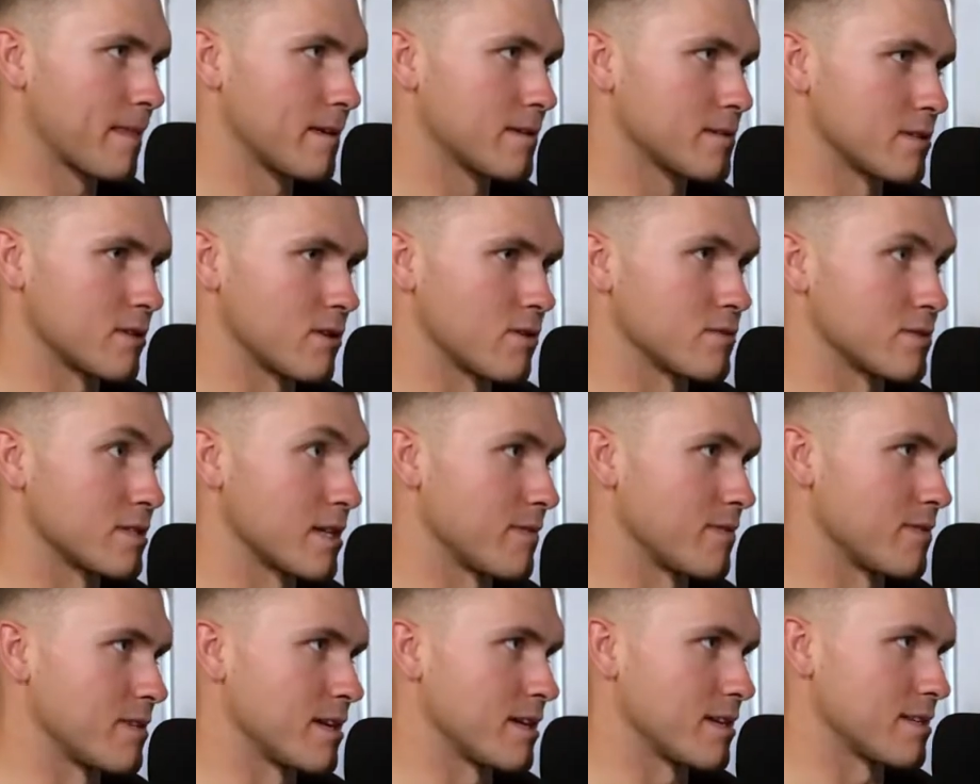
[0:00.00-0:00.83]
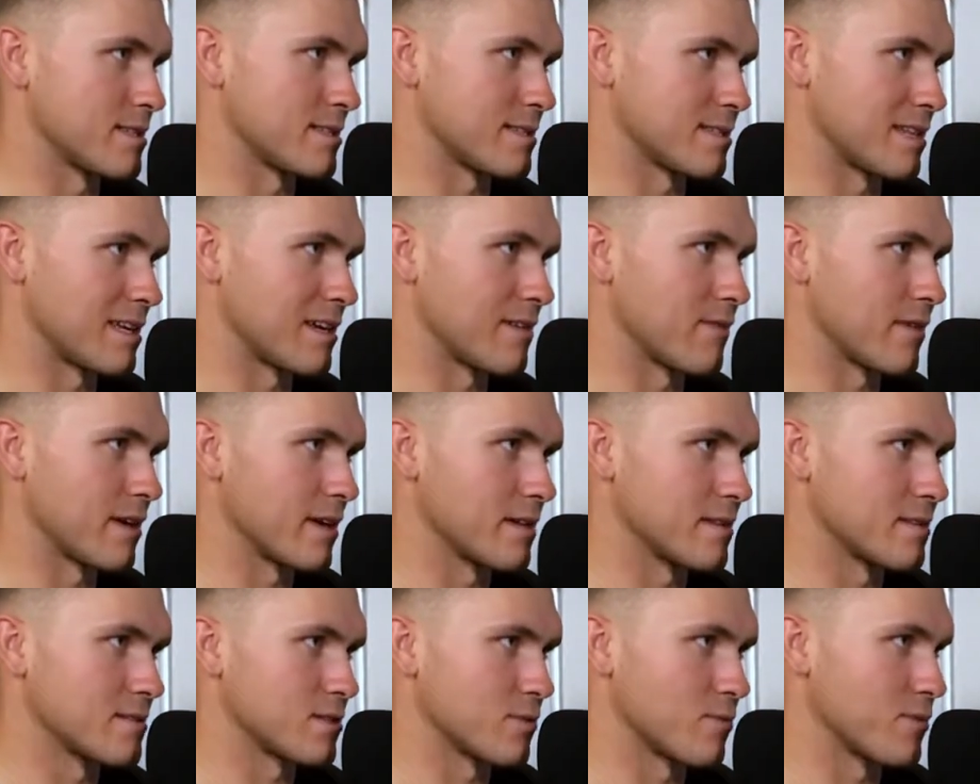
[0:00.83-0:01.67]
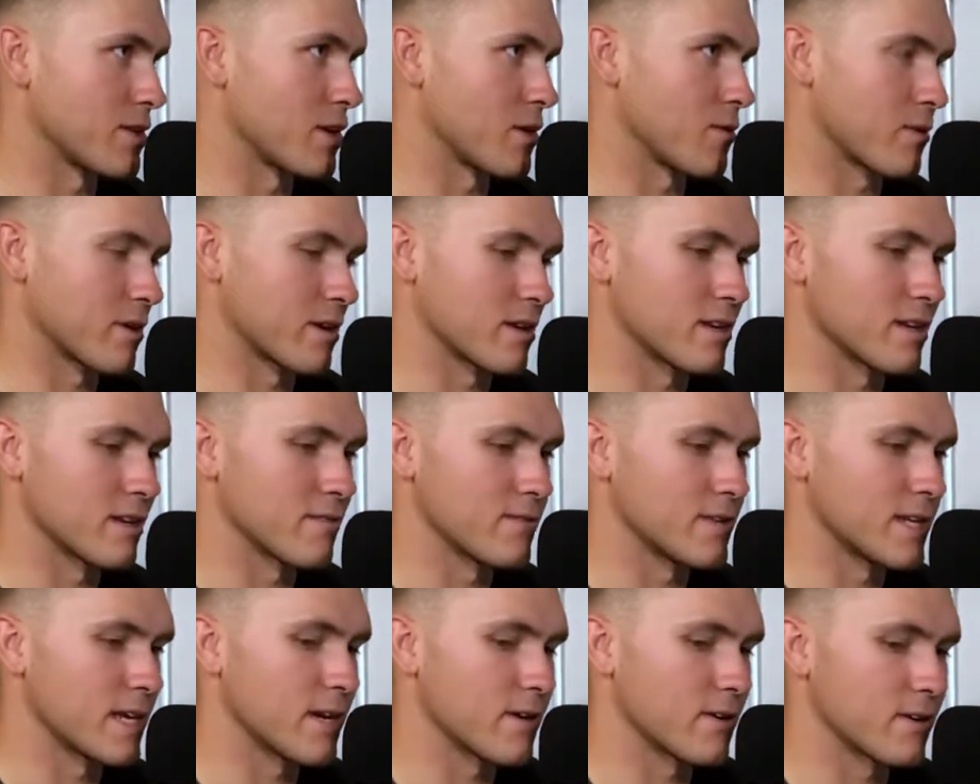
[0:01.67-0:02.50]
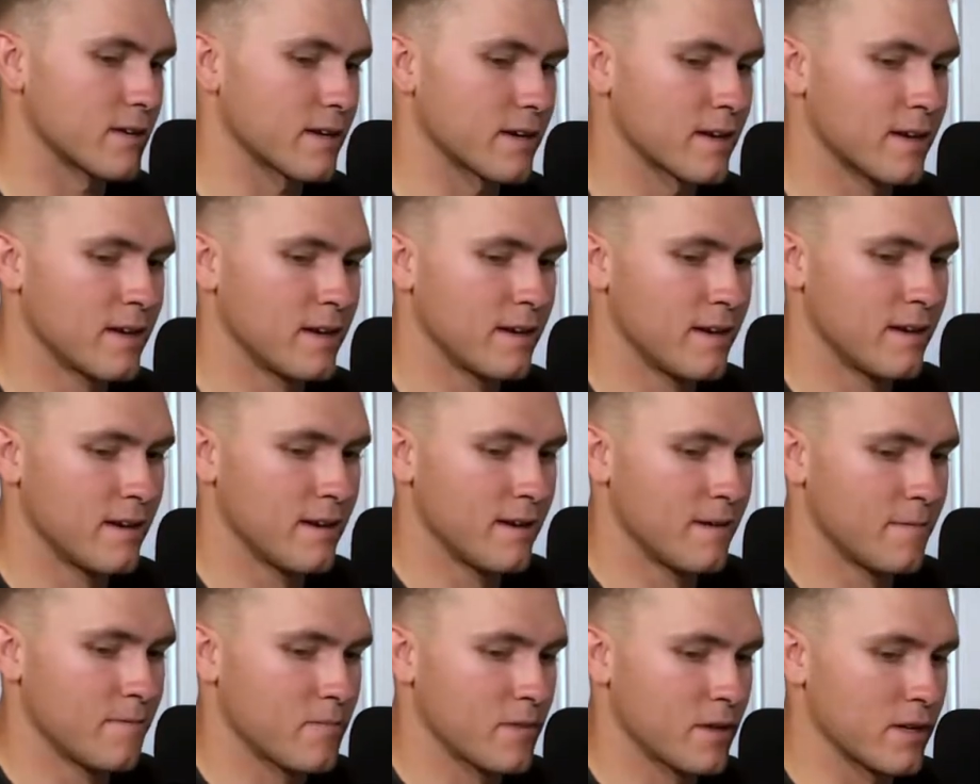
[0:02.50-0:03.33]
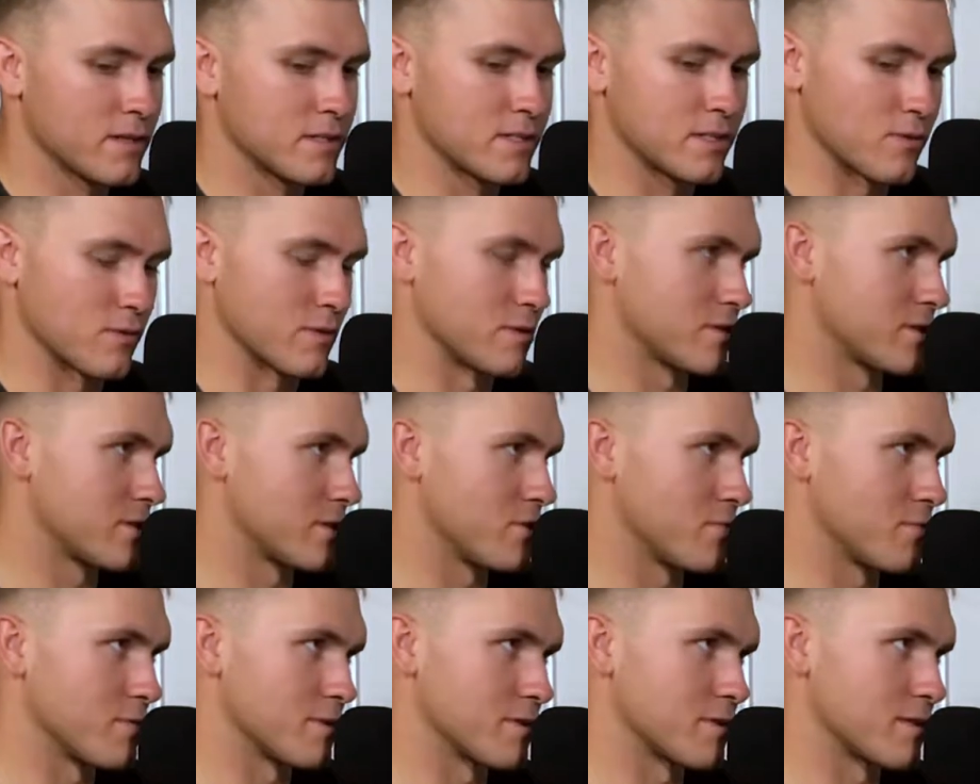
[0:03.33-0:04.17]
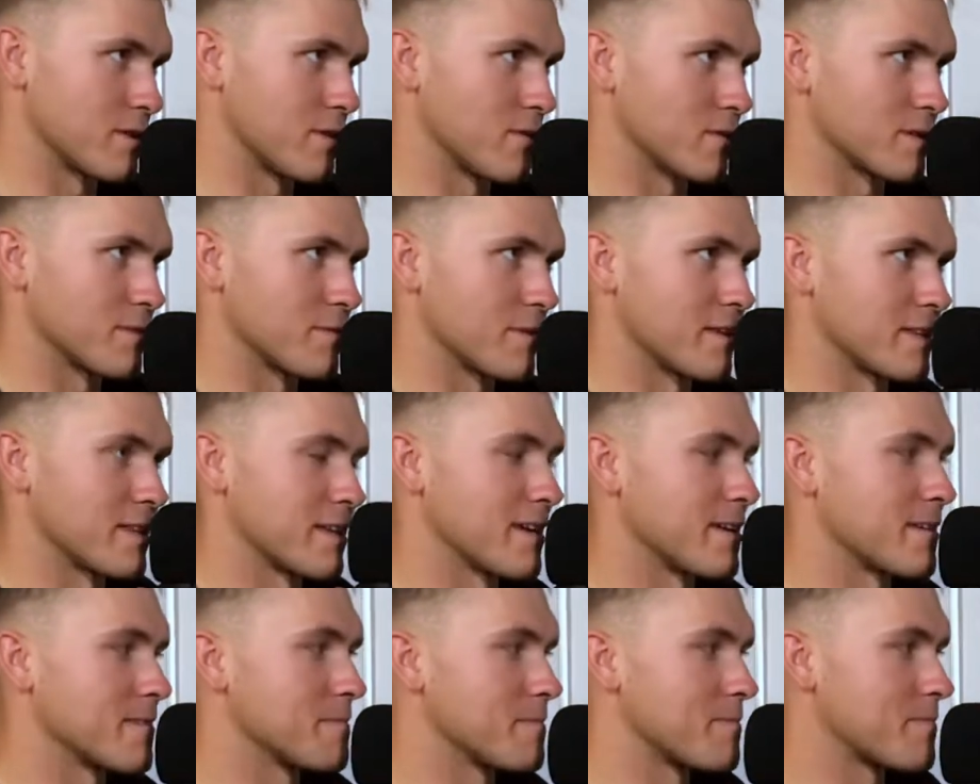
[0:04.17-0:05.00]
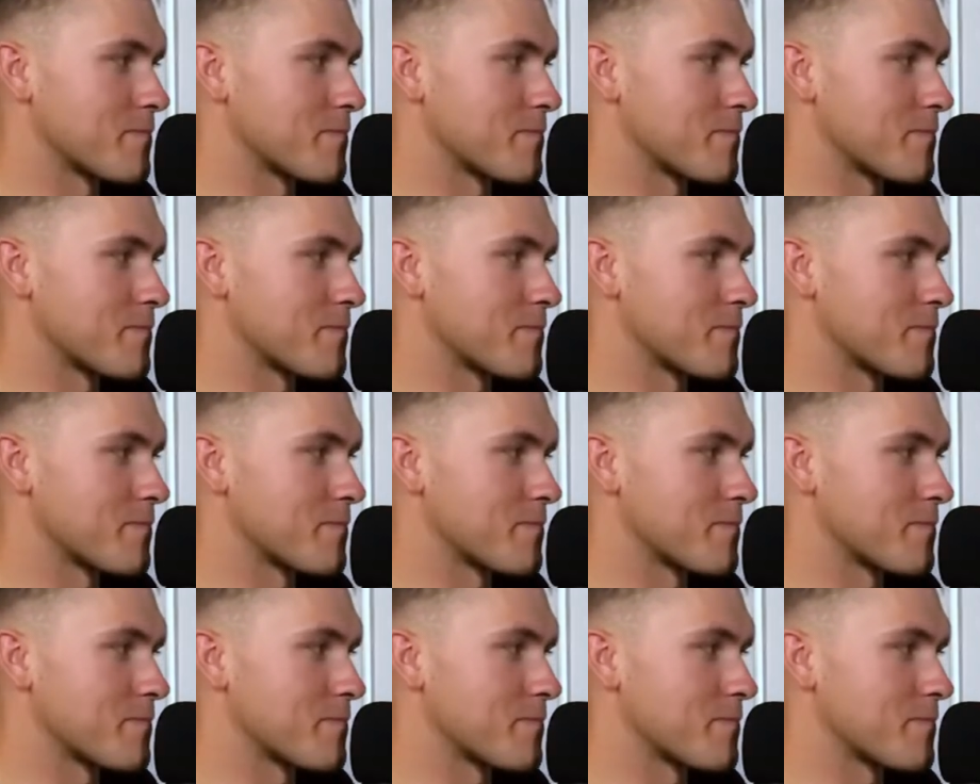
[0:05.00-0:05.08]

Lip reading: So 7 days instead of 8. So we thought we were going to leave a day early. So we're super stoked about that.